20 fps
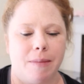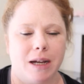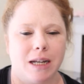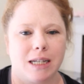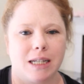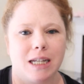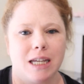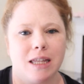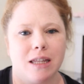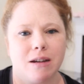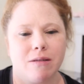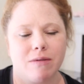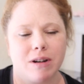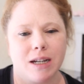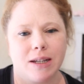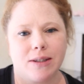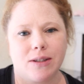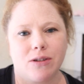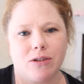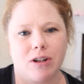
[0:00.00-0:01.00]
teething
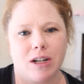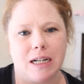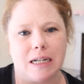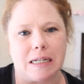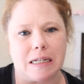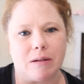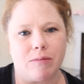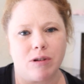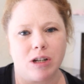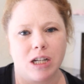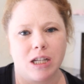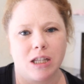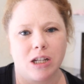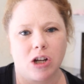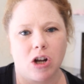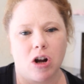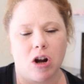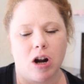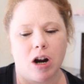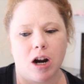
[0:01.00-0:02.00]
rings are great to bring in the
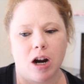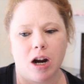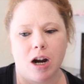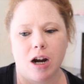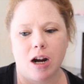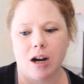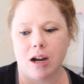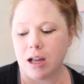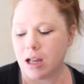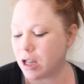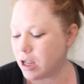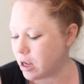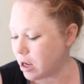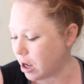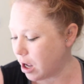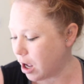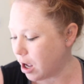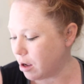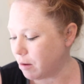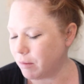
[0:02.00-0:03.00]
car.
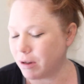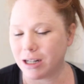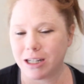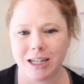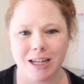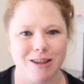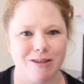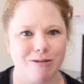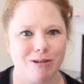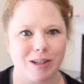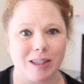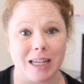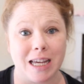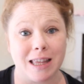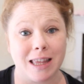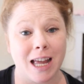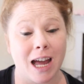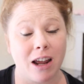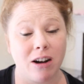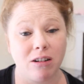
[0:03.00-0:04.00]
Teethers like
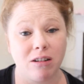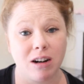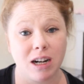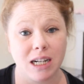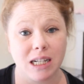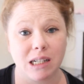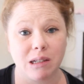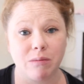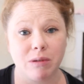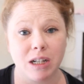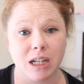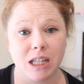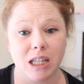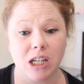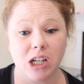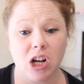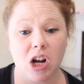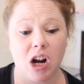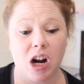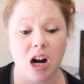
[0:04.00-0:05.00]
that are great to bring in the
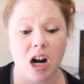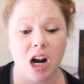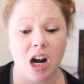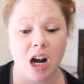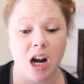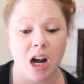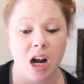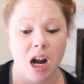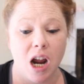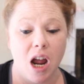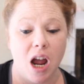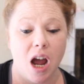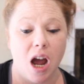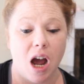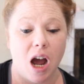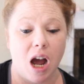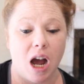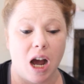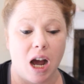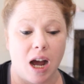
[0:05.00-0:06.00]
car.
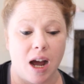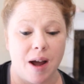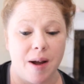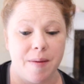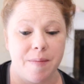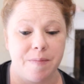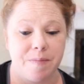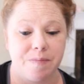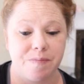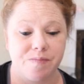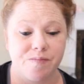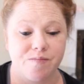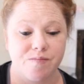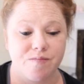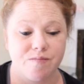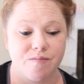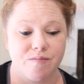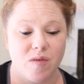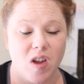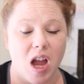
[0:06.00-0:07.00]
I
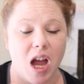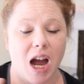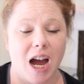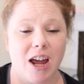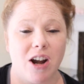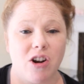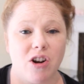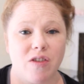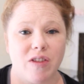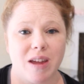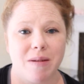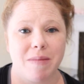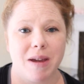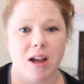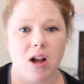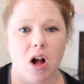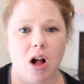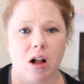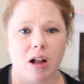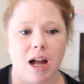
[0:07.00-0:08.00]
don't know, they make
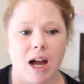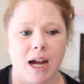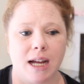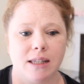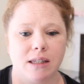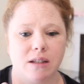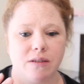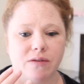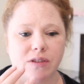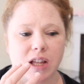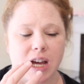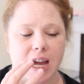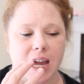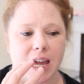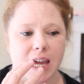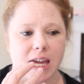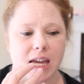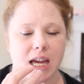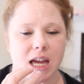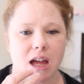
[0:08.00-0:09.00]
all kinds of like